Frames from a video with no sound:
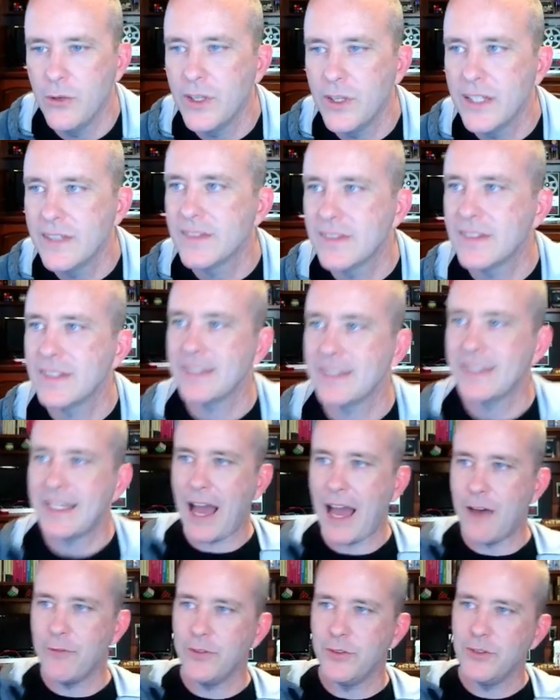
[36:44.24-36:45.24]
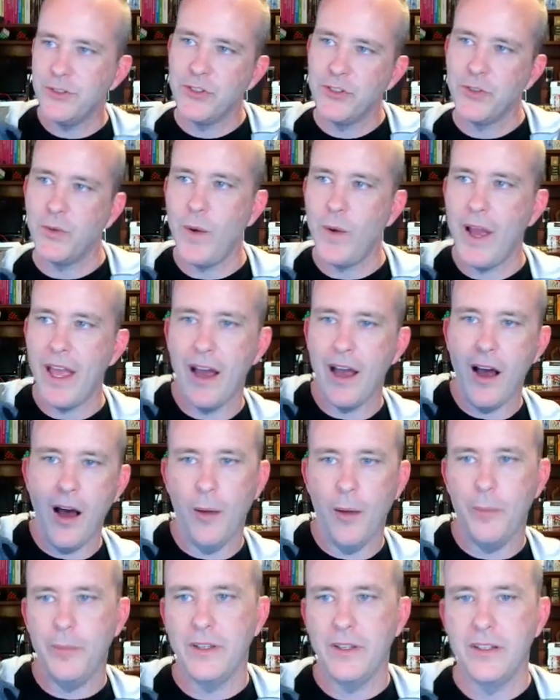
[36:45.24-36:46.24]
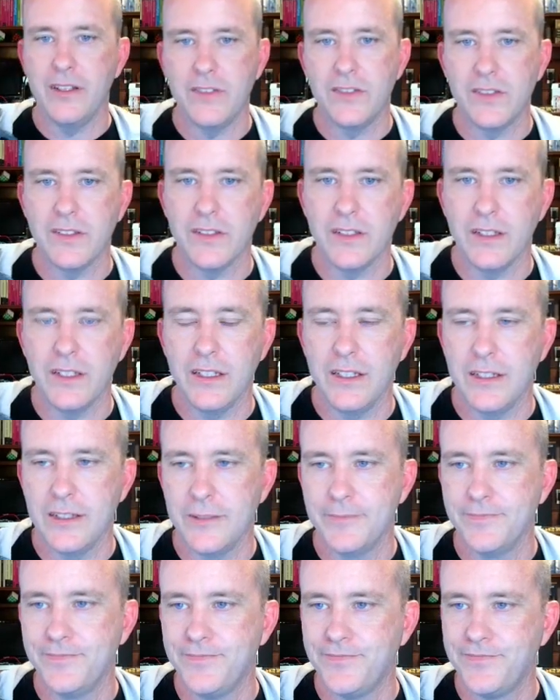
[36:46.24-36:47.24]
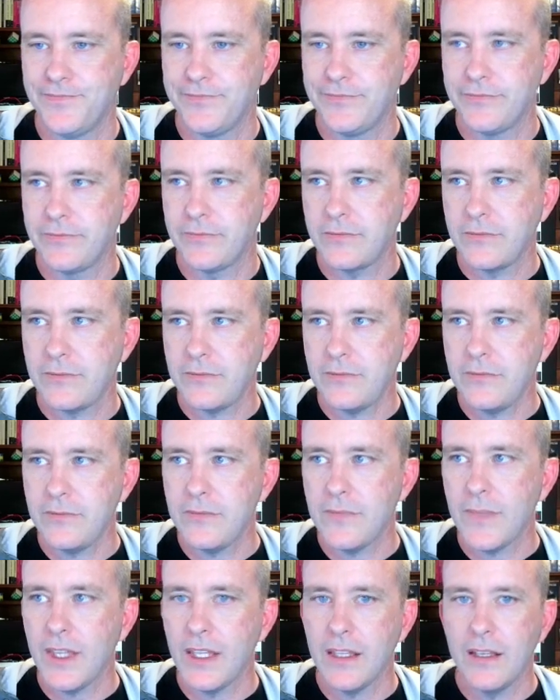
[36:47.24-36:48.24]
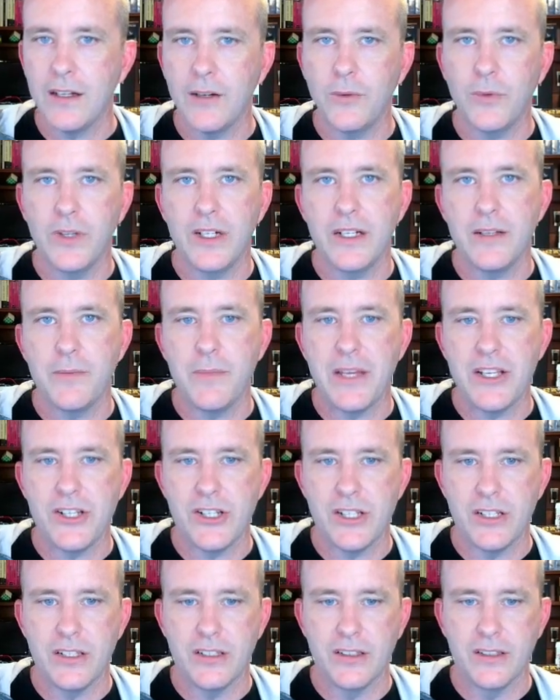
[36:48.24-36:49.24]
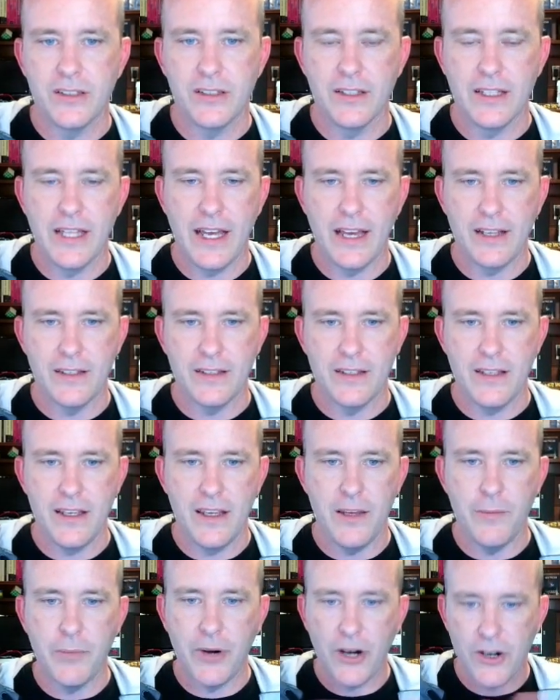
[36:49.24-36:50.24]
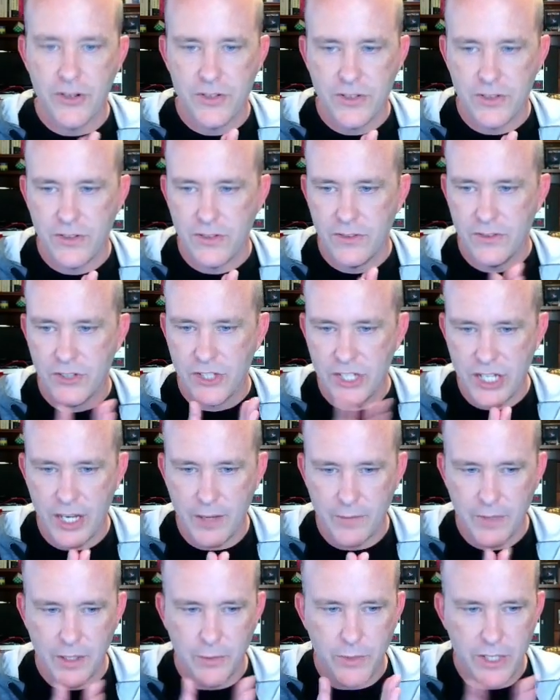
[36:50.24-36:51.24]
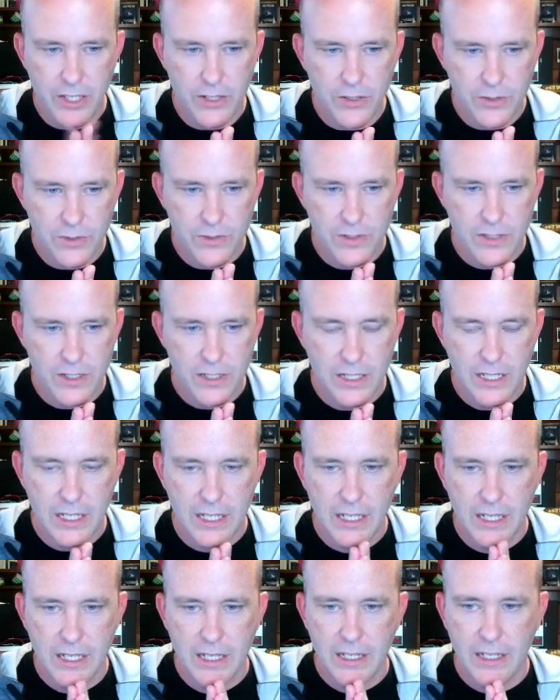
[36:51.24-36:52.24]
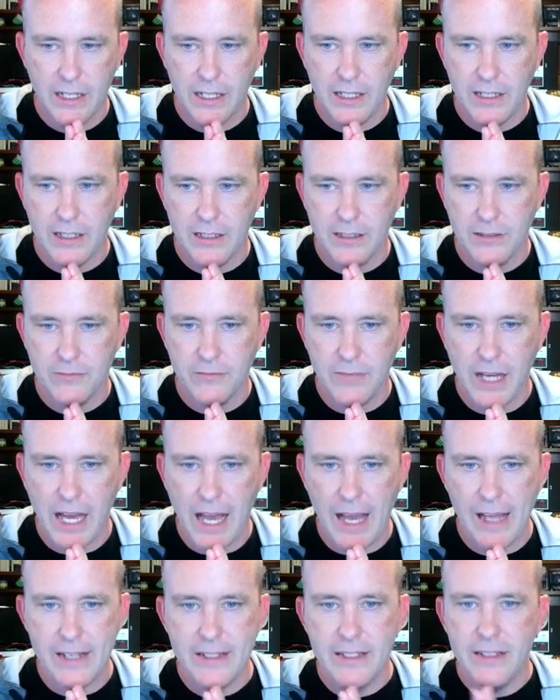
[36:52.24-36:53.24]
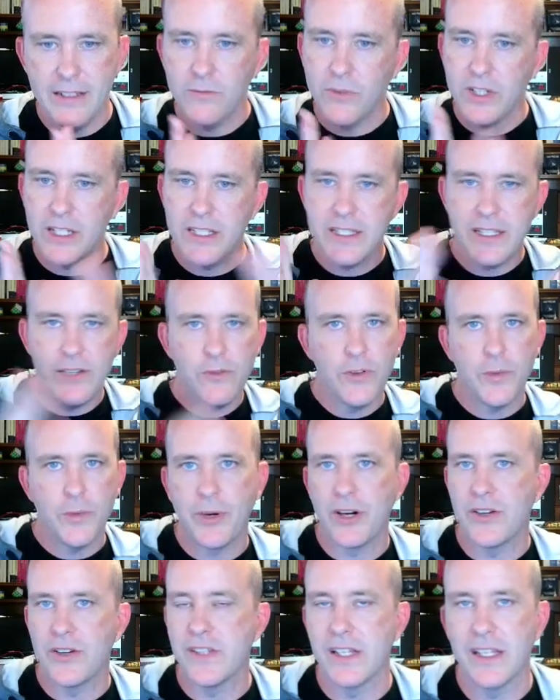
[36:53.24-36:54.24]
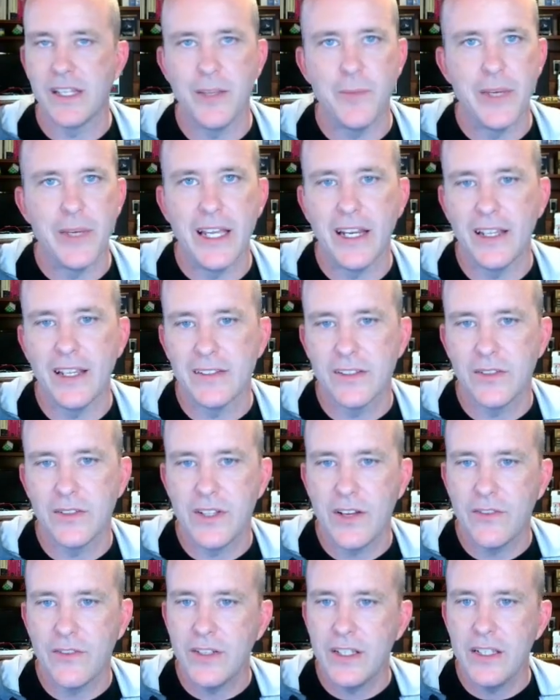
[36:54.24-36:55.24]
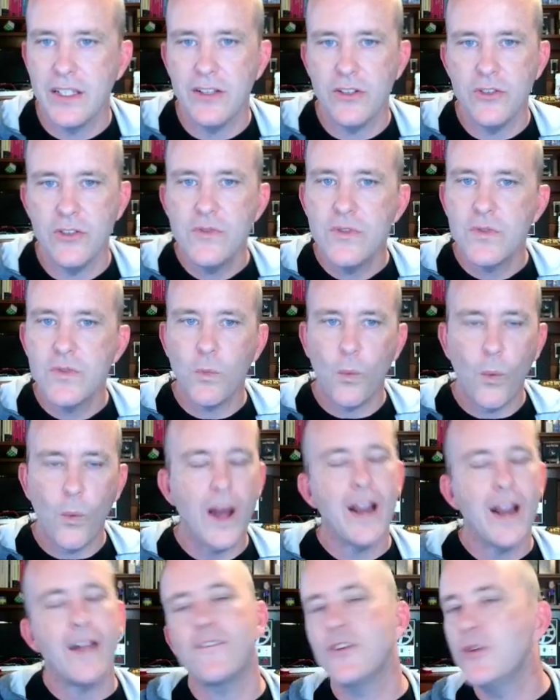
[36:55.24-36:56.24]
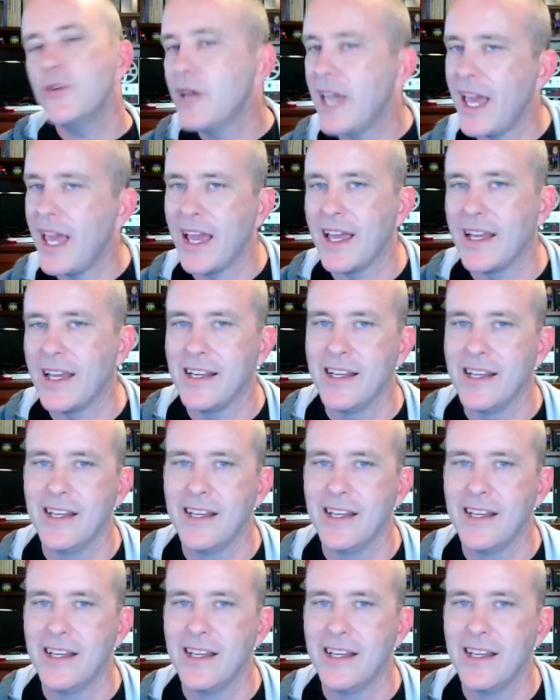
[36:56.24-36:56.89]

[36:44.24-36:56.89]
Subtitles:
scaffold your way up. There's I wanted to mention that the parser gem that we used, I didn't want to deal with parsing in the beginning, so definitely use whatever you can